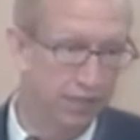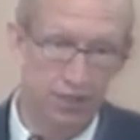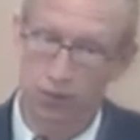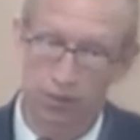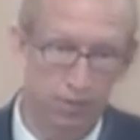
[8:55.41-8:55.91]
That's
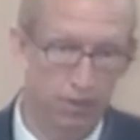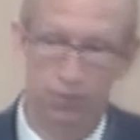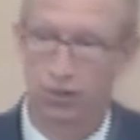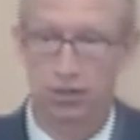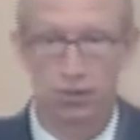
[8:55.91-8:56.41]
where
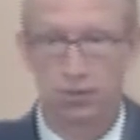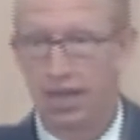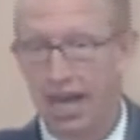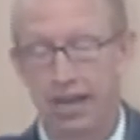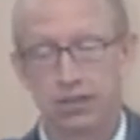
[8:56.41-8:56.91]
when you
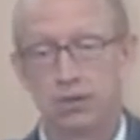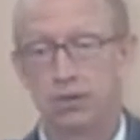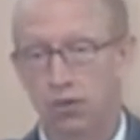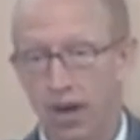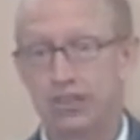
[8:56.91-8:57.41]
die and you know
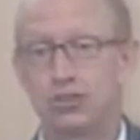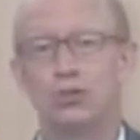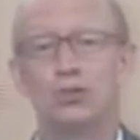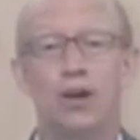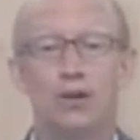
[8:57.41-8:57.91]
Christ, you
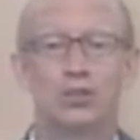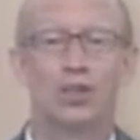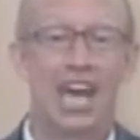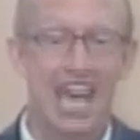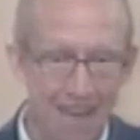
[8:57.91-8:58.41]
go to
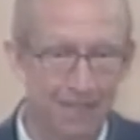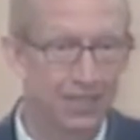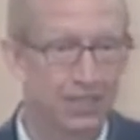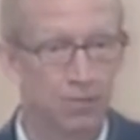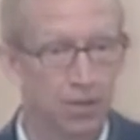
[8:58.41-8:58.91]
heaven
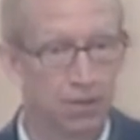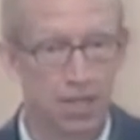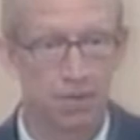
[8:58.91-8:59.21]
to be with Him.